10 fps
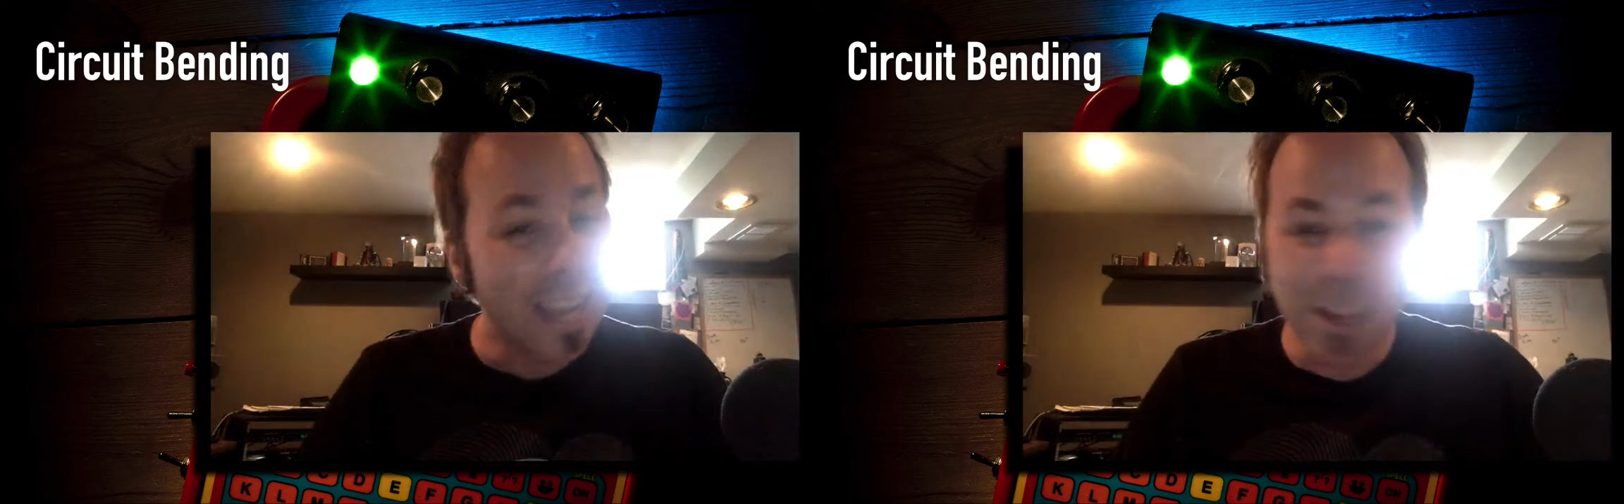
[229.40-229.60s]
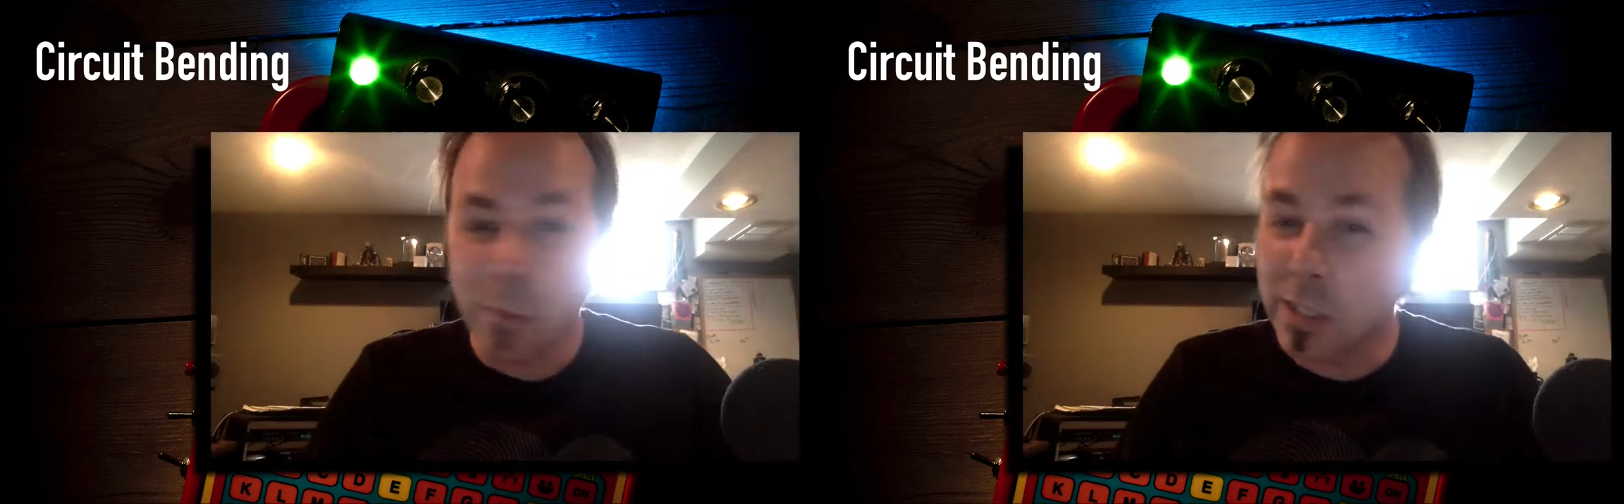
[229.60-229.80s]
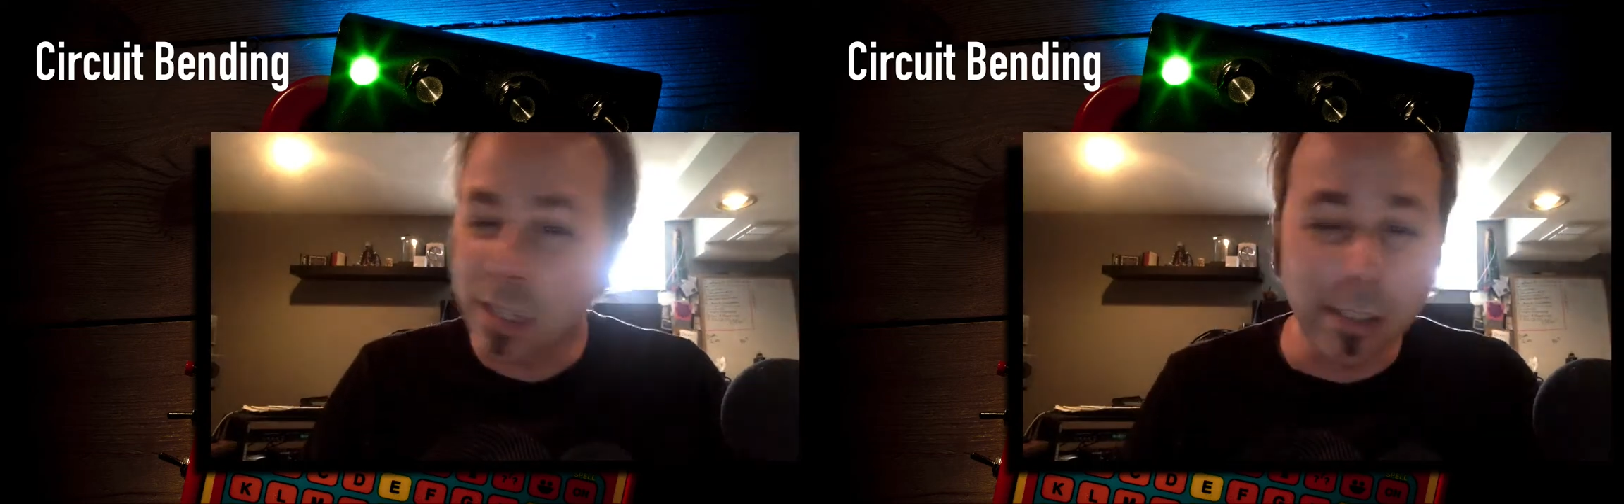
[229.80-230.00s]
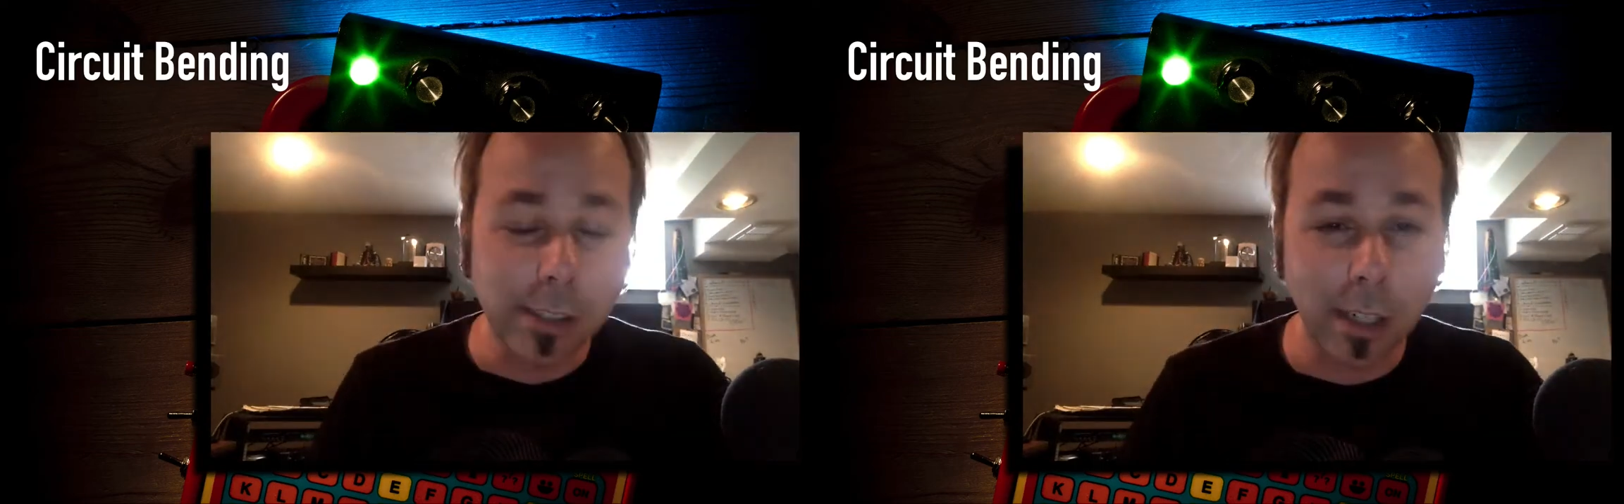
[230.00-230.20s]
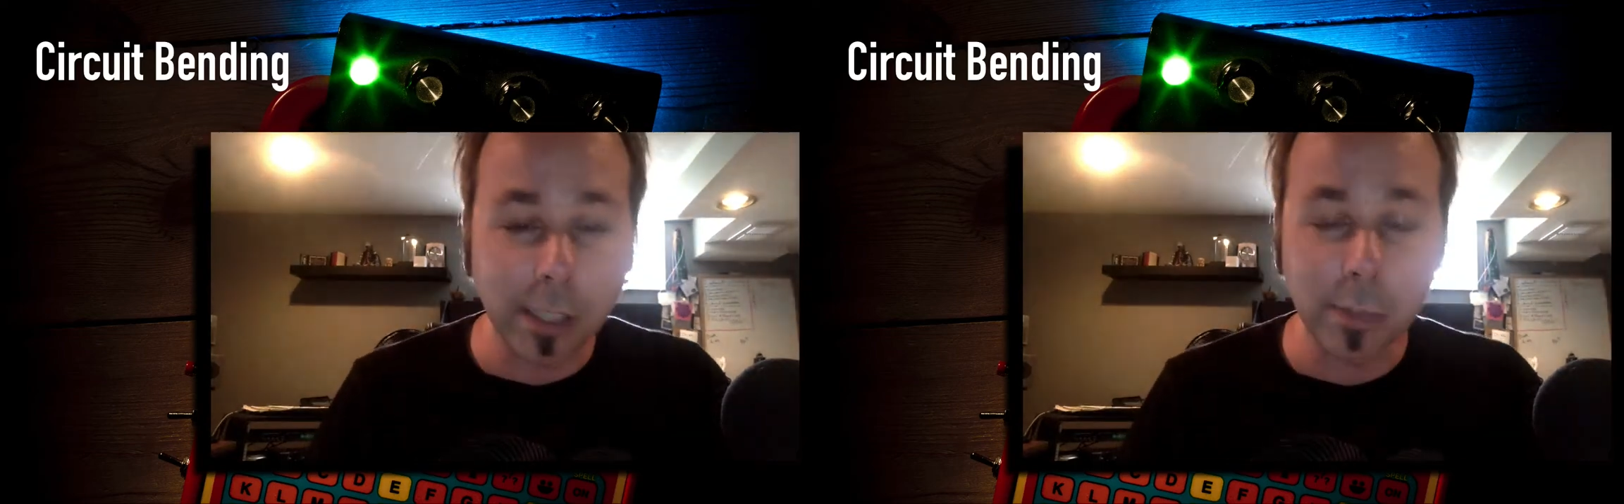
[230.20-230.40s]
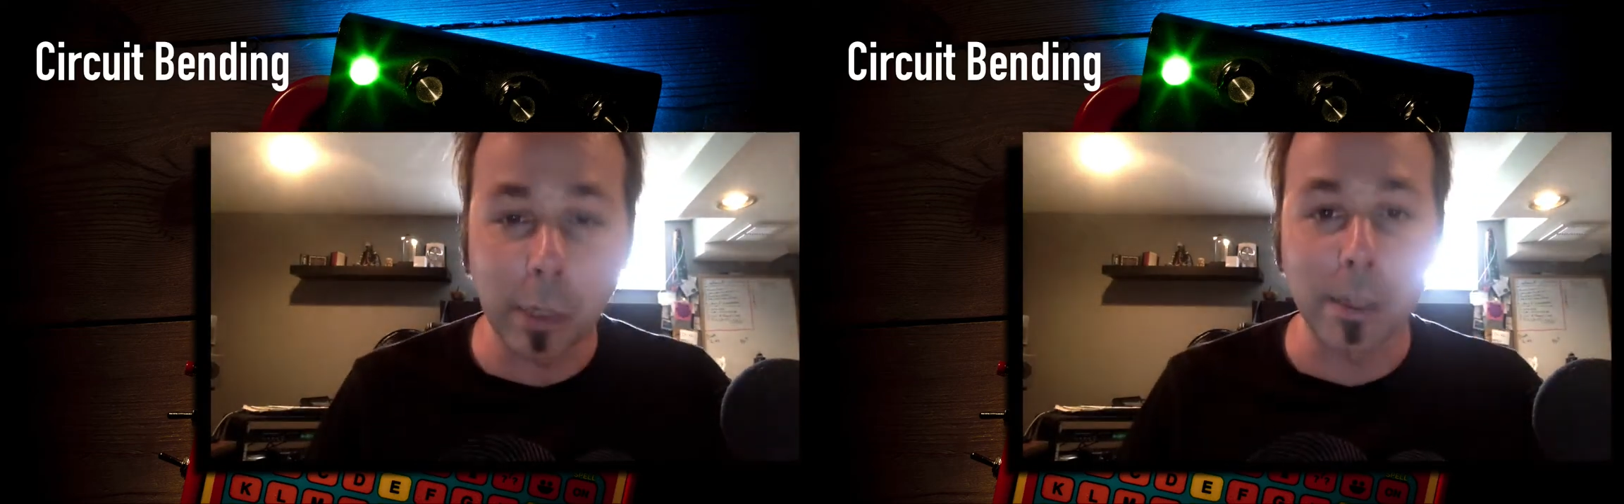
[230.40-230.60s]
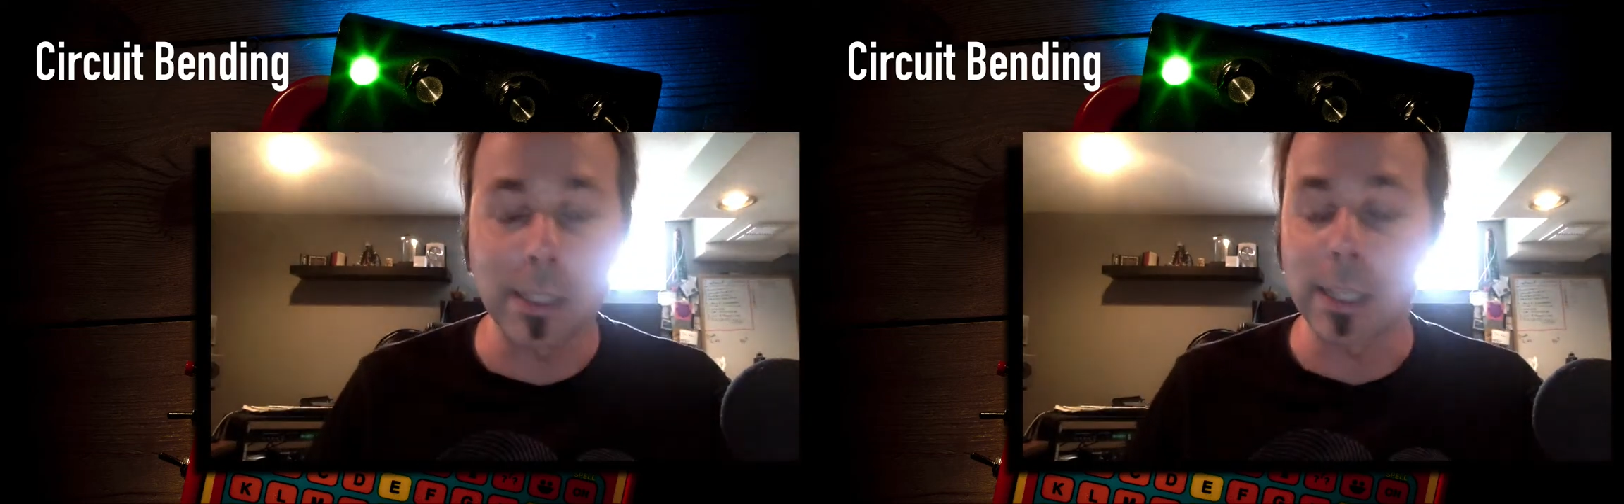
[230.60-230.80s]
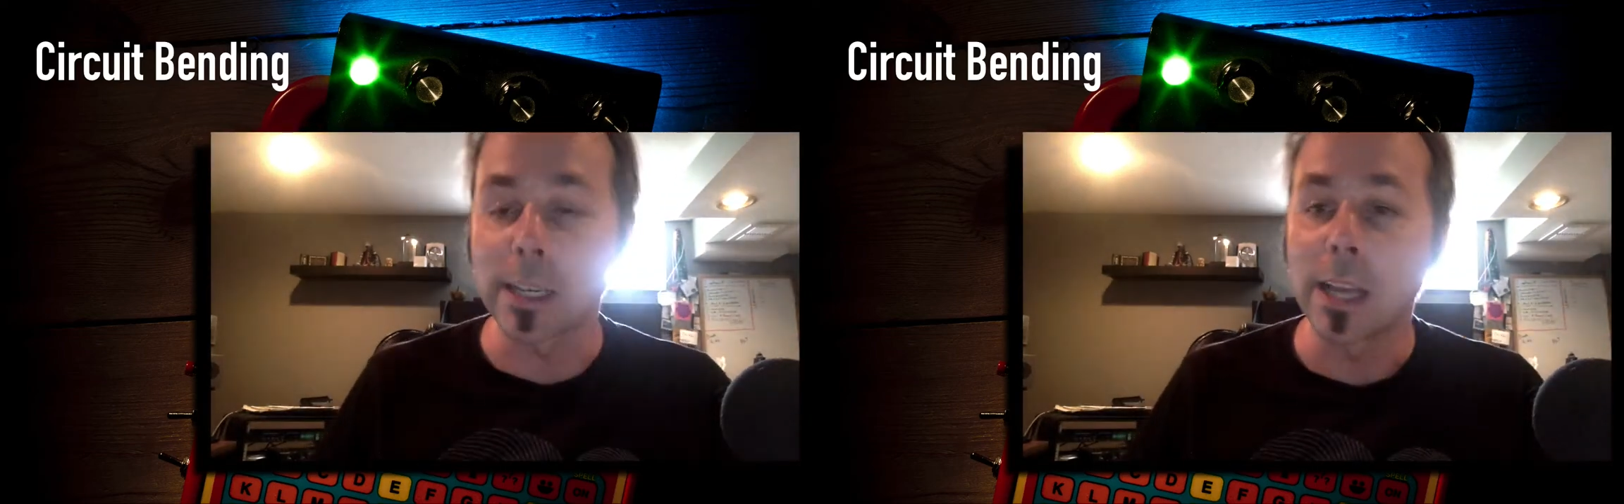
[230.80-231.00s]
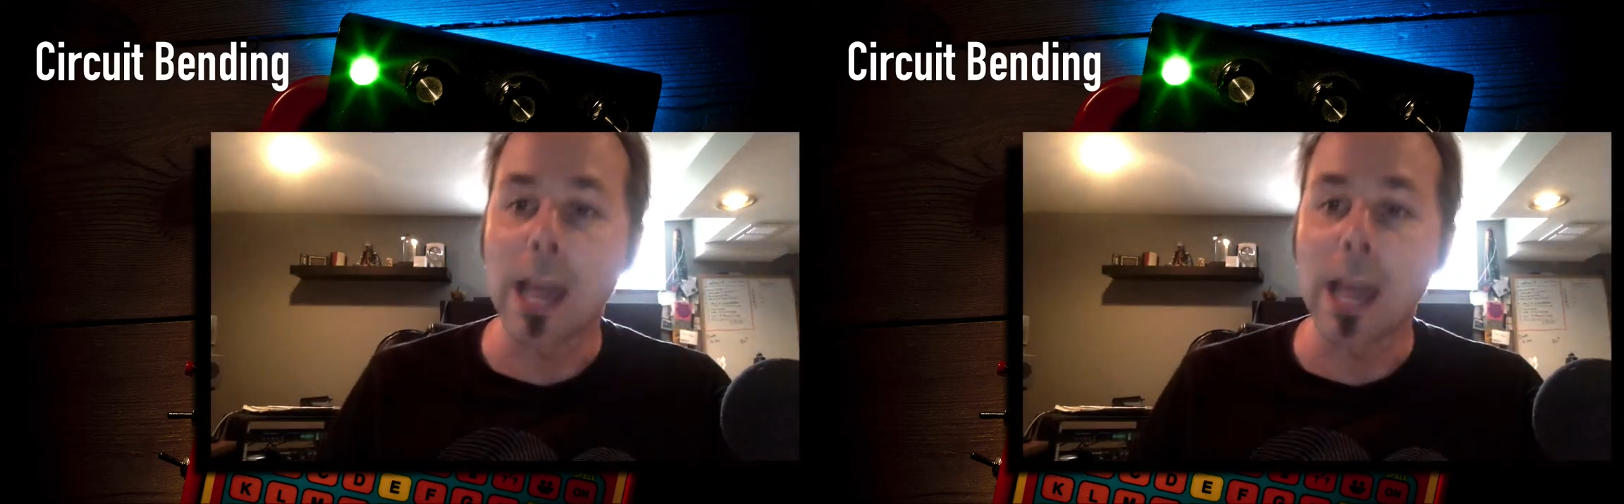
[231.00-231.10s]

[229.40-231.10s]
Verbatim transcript: and then we're just gonna start experimenting,